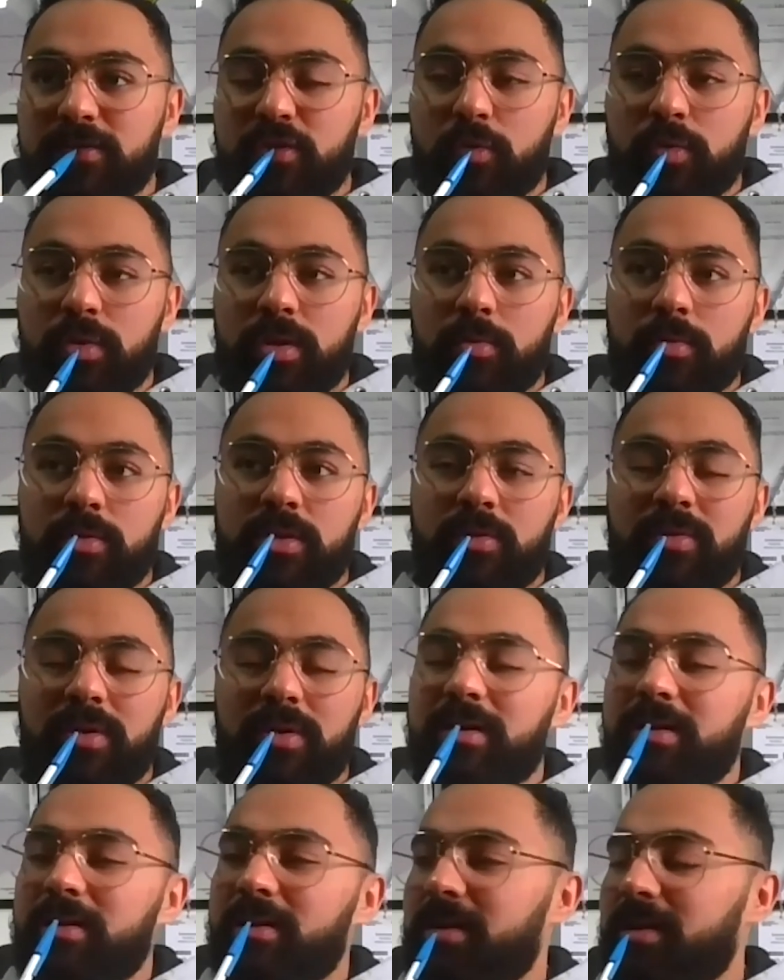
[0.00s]
so there
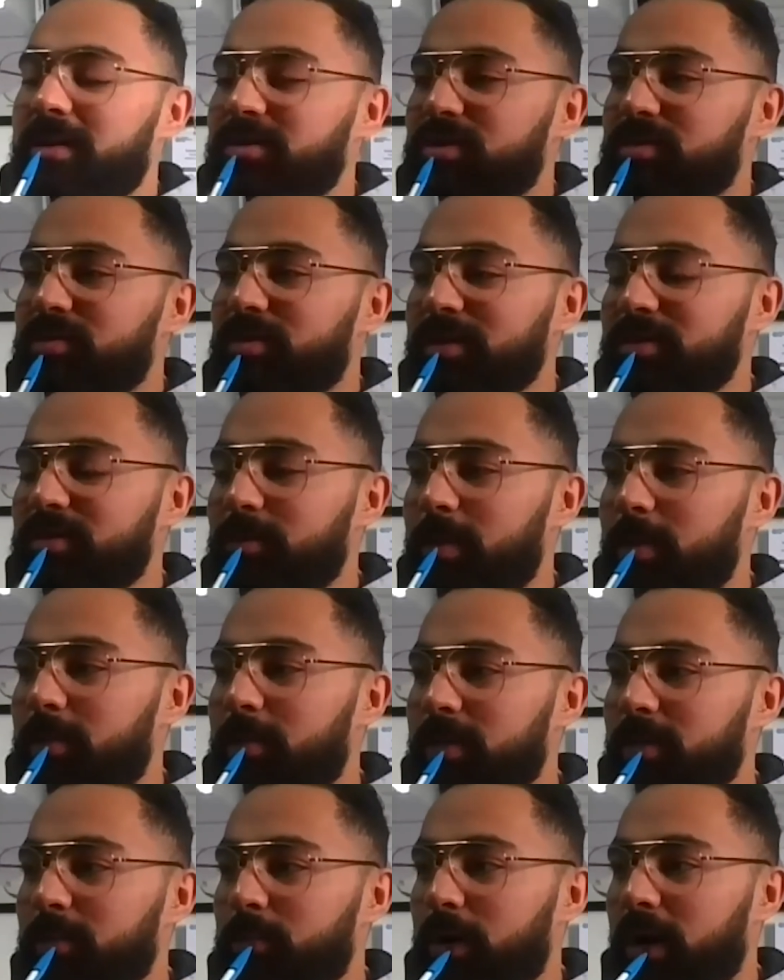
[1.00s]
I can't
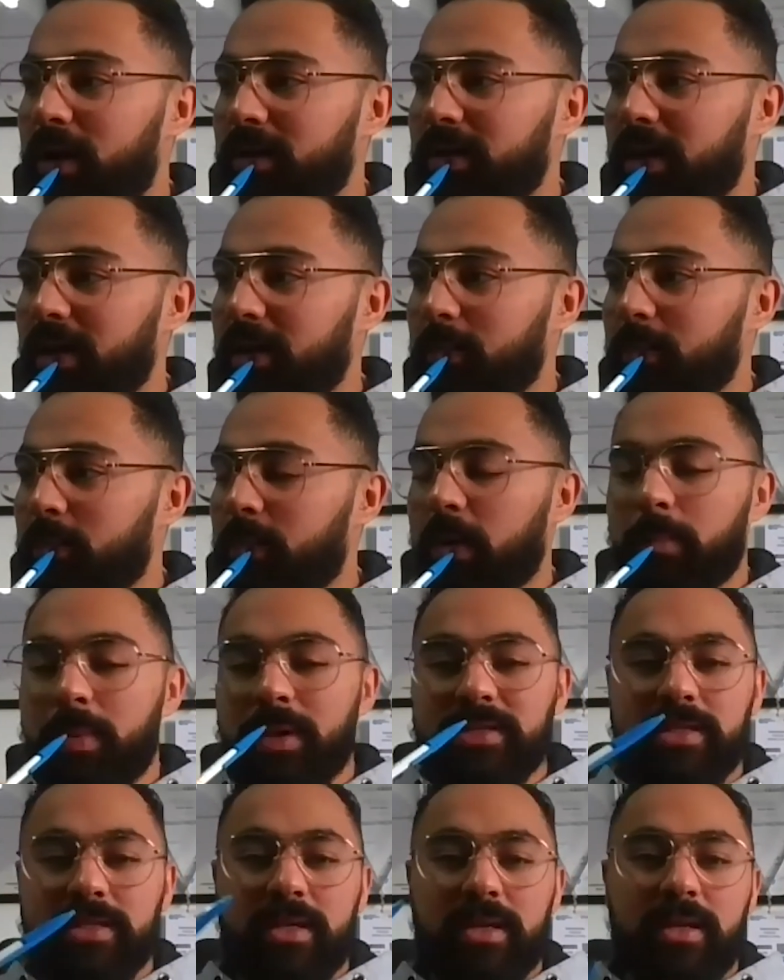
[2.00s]
remember the brand name, but
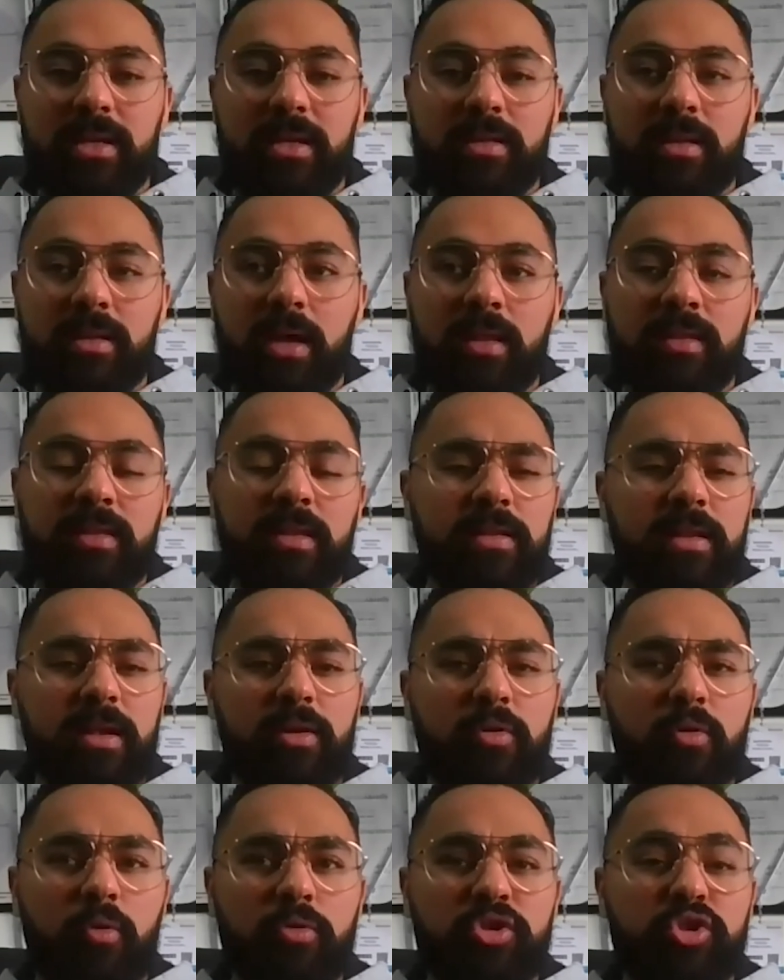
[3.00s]
basically I think
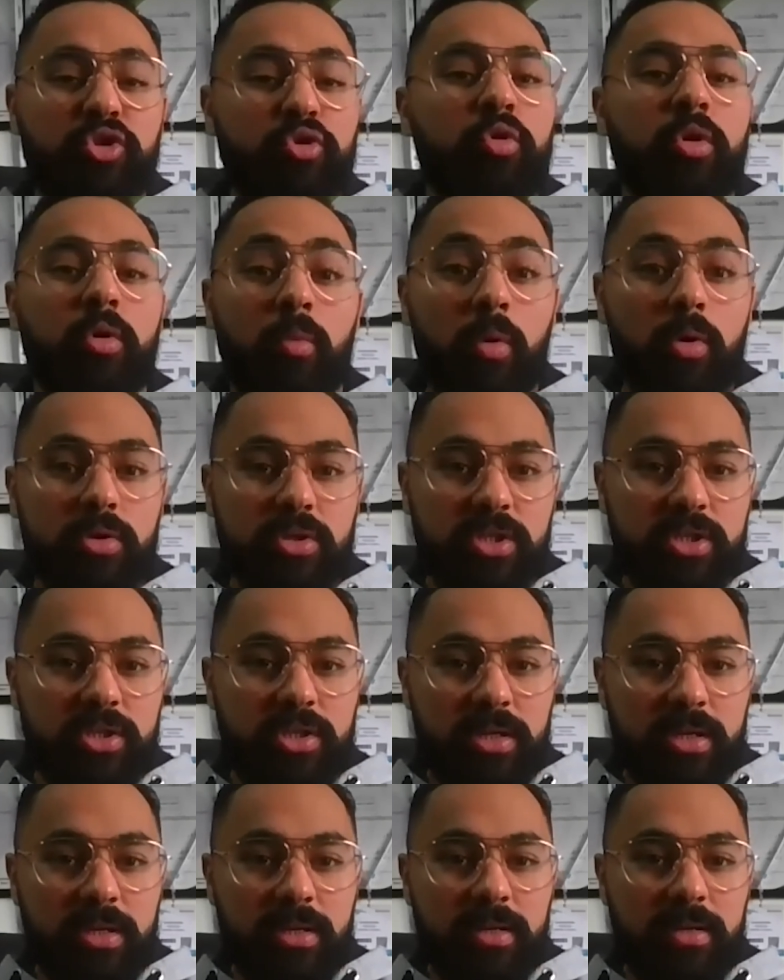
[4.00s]
they're called Sugar
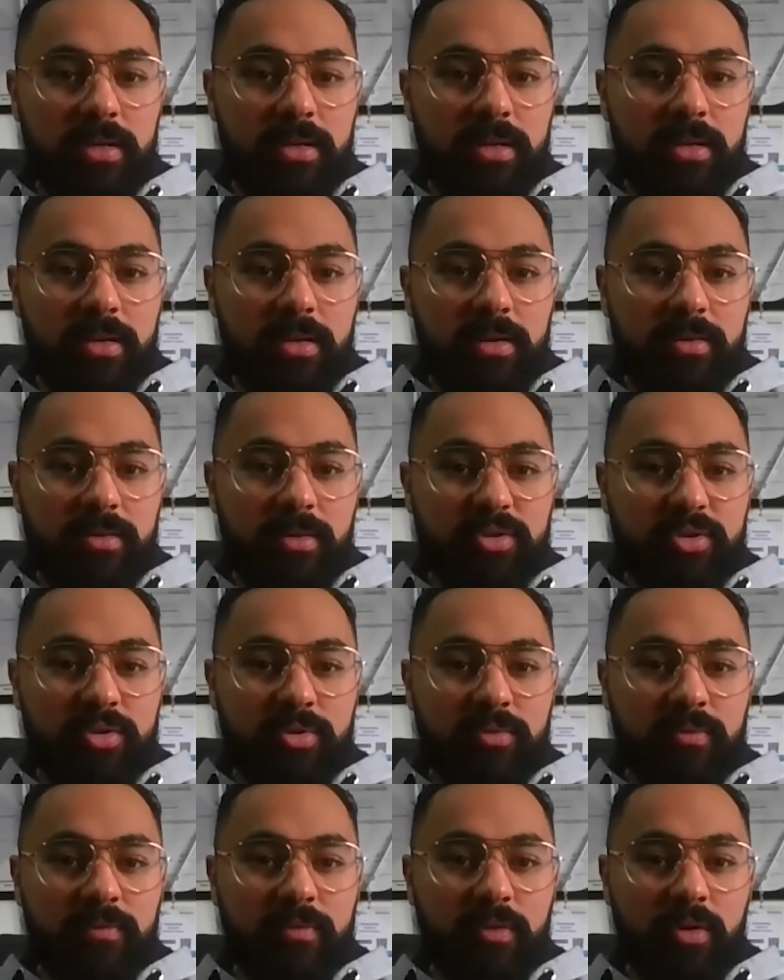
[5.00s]
Watch.
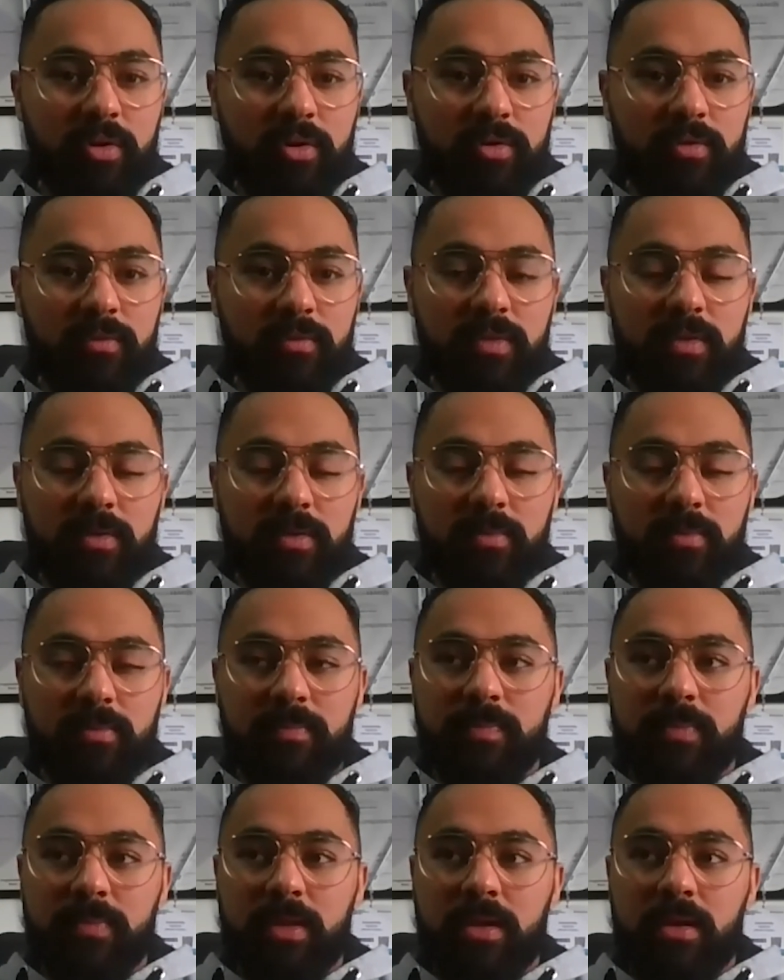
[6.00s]
Sure, if you heard of them.